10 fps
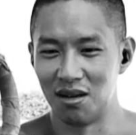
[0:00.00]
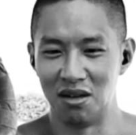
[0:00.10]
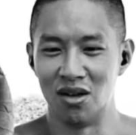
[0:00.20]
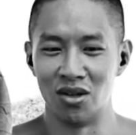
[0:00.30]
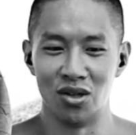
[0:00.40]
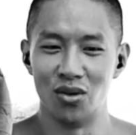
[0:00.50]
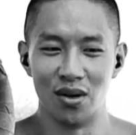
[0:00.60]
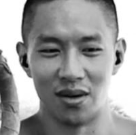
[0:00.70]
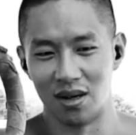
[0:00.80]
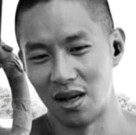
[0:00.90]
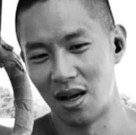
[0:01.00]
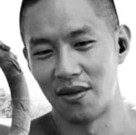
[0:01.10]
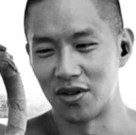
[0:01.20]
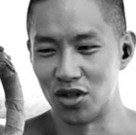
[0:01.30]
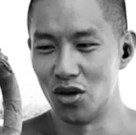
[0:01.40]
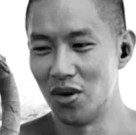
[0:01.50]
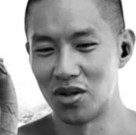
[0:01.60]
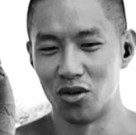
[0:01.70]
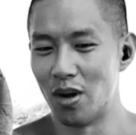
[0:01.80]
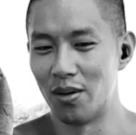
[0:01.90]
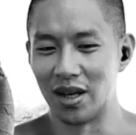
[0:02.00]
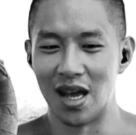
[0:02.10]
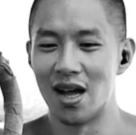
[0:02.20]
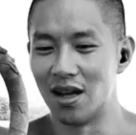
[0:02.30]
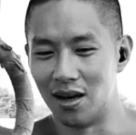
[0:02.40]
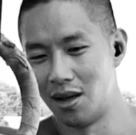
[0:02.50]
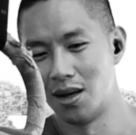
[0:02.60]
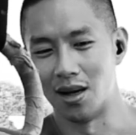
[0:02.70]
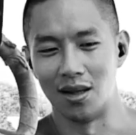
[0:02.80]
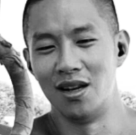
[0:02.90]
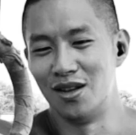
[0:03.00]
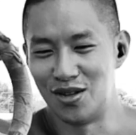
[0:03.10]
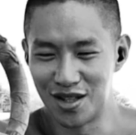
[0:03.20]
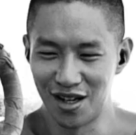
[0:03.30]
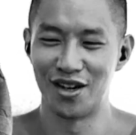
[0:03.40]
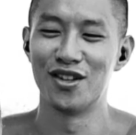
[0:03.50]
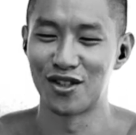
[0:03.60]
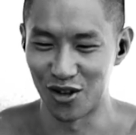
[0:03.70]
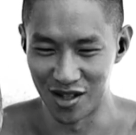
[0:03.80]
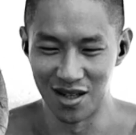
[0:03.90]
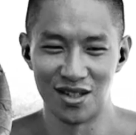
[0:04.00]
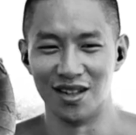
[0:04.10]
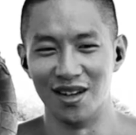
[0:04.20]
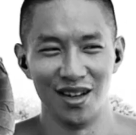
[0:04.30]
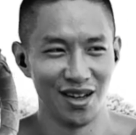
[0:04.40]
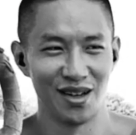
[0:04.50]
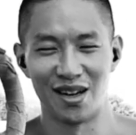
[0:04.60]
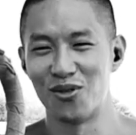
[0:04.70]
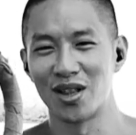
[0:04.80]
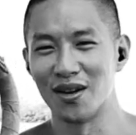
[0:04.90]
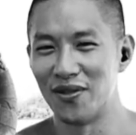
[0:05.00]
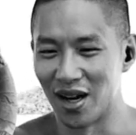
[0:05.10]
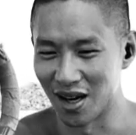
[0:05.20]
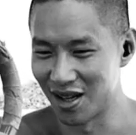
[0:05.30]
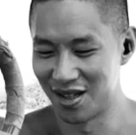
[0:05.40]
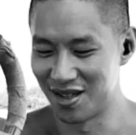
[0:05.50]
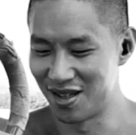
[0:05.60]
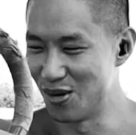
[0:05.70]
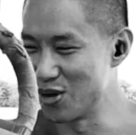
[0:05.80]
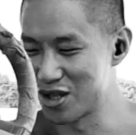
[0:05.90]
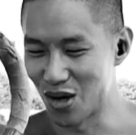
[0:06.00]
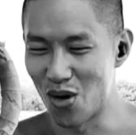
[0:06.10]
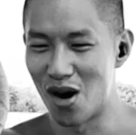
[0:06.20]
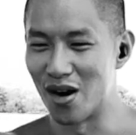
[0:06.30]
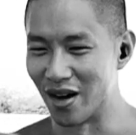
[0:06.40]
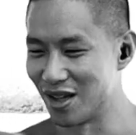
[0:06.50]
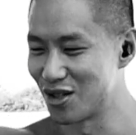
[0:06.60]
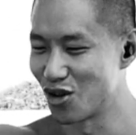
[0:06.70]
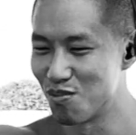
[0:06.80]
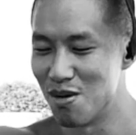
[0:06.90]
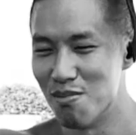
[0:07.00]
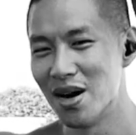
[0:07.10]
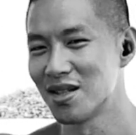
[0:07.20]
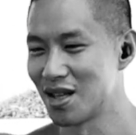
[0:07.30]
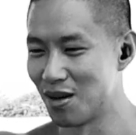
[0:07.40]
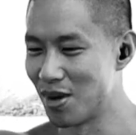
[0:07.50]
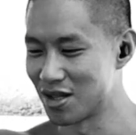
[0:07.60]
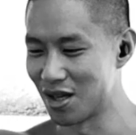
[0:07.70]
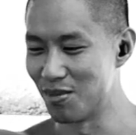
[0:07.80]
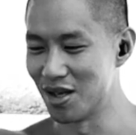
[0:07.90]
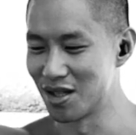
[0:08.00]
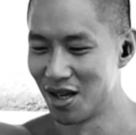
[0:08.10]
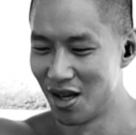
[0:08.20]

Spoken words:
you do it after 2 weeks, you'll be able to get it. And you just learn the transition. Like, what the fuck? It was so hard. It took me months and months and months